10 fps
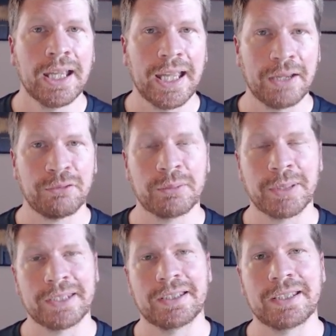every
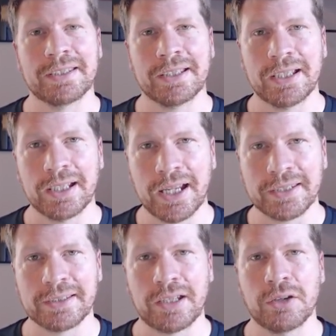business
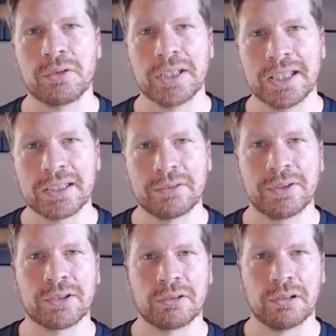has its own
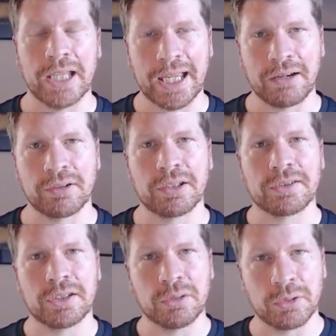individual
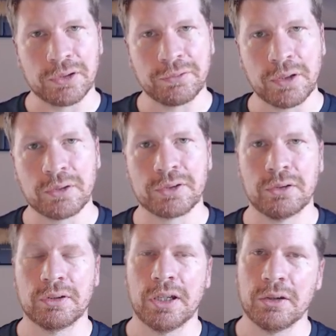areas that you want to focus
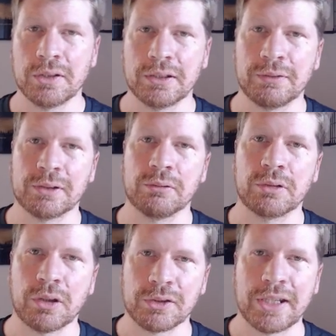on, own individual
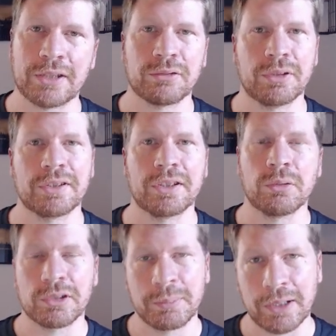cost categories that you
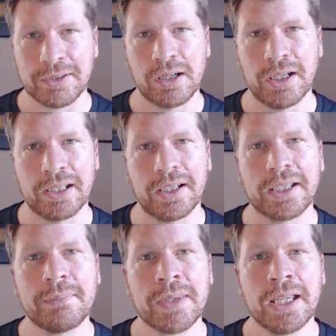want to be able to
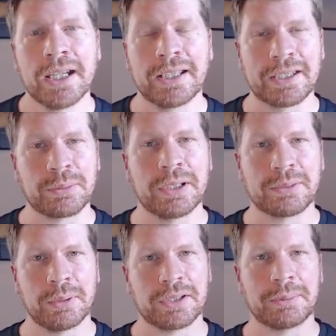highlight. And that's why
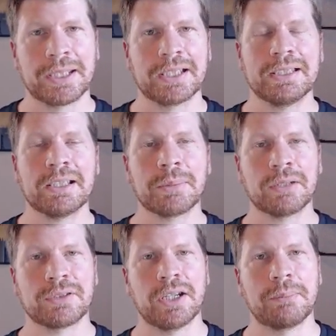it's worth spending a little bit
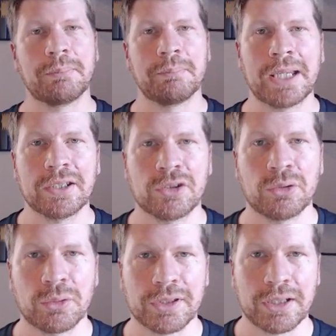of time making
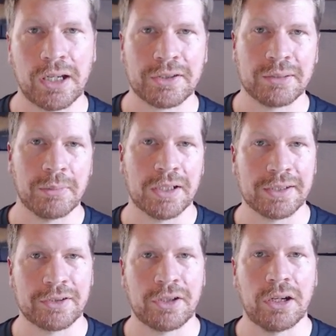sure to customize
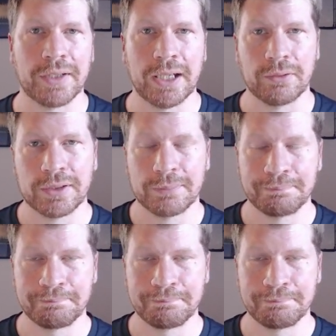the chart of accounts.